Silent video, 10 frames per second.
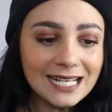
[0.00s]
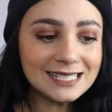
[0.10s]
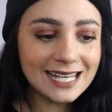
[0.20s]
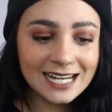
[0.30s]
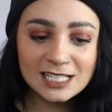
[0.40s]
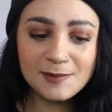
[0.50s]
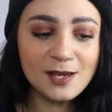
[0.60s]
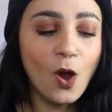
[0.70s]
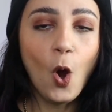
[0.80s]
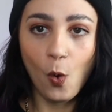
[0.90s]
It's getting to
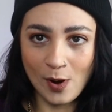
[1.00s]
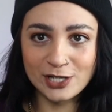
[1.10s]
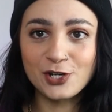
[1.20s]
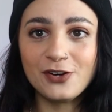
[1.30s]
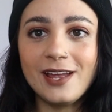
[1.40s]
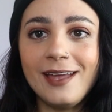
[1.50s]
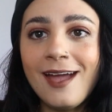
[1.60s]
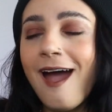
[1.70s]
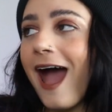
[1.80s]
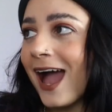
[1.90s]
be
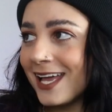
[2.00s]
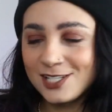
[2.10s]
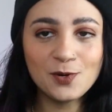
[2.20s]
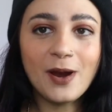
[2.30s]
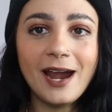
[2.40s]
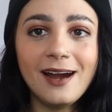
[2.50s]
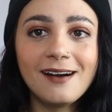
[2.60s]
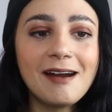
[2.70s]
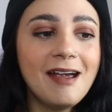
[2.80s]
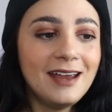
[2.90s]
wintry. I get to
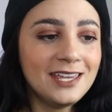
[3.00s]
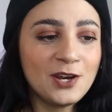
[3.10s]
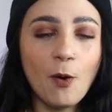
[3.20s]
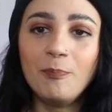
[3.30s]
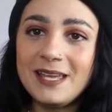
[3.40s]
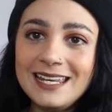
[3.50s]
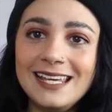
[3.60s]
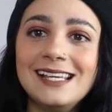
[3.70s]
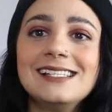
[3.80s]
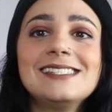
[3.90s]
wear, you know,
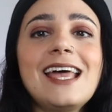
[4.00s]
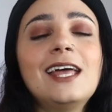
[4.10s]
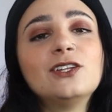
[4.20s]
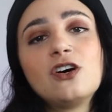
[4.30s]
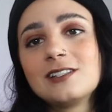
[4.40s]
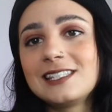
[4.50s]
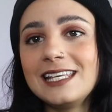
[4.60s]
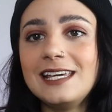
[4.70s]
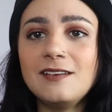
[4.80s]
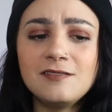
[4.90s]
beanies and long
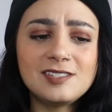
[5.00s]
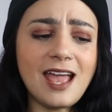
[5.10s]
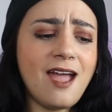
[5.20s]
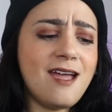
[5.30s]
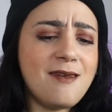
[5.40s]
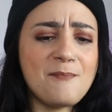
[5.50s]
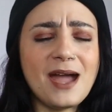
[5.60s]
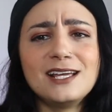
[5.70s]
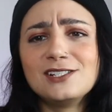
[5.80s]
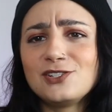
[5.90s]
sleeves and
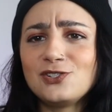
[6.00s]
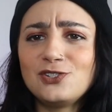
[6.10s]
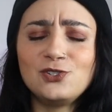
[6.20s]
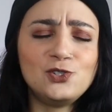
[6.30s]
my